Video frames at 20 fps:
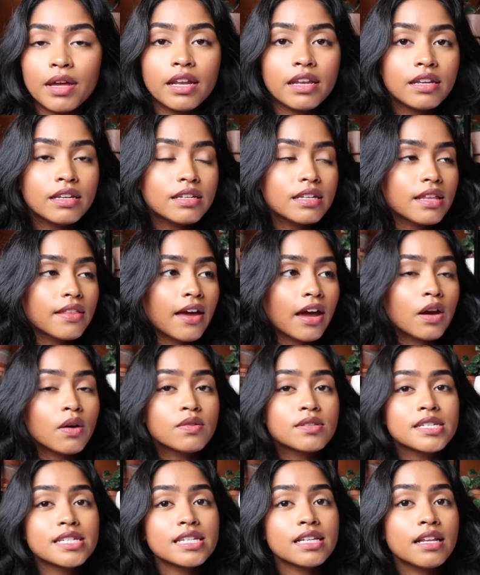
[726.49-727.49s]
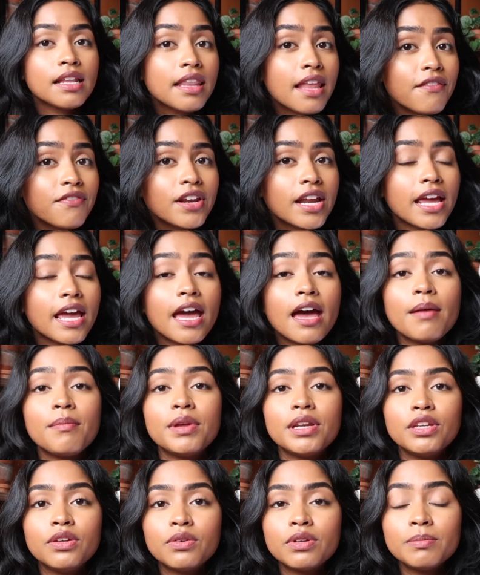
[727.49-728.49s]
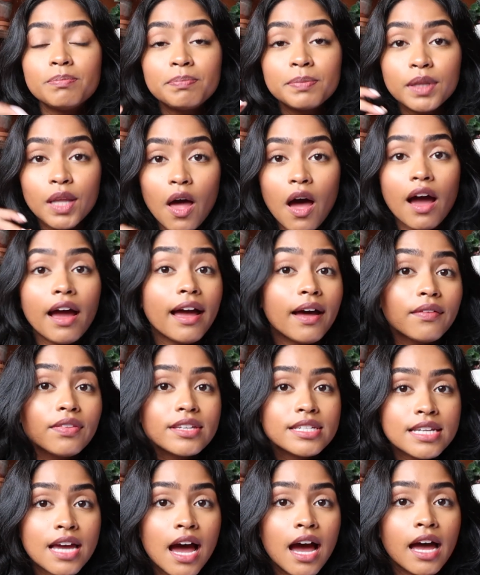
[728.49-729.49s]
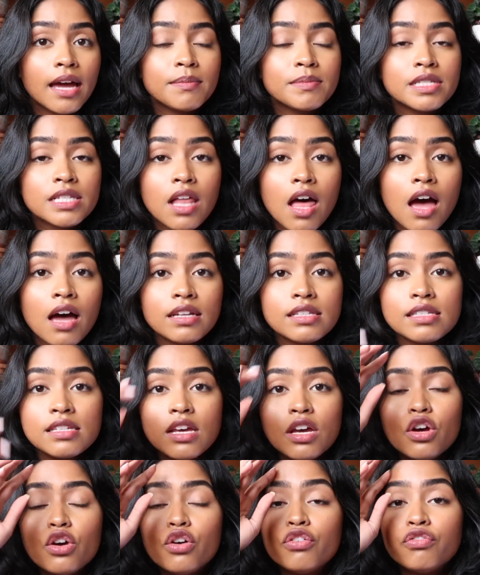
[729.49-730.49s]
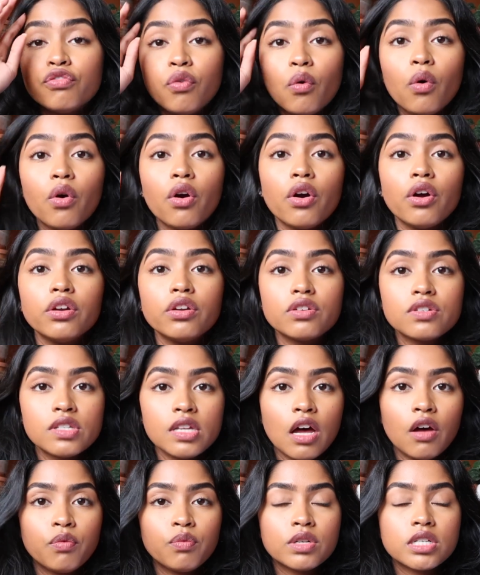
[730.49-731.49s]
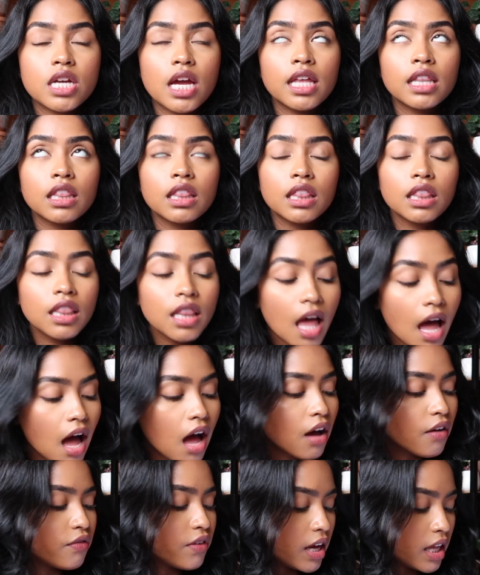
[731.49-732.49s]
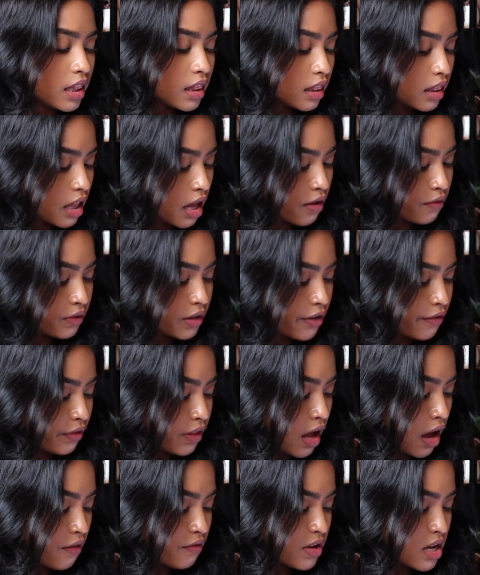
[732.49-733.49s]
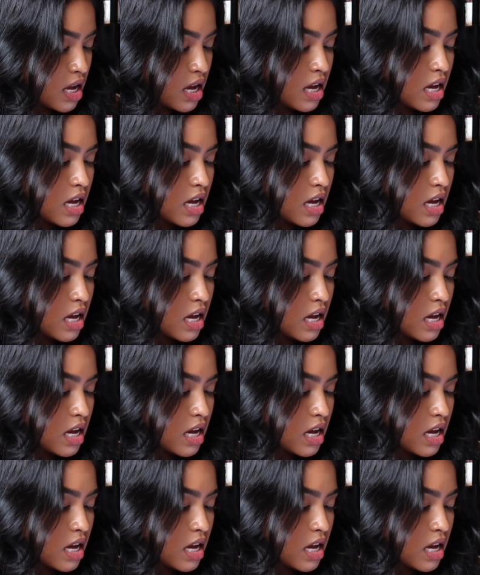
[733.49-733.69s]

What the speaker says: and that goes until 11 a.m. and you can block out the time slots for yourself, which I love. I love, love, love.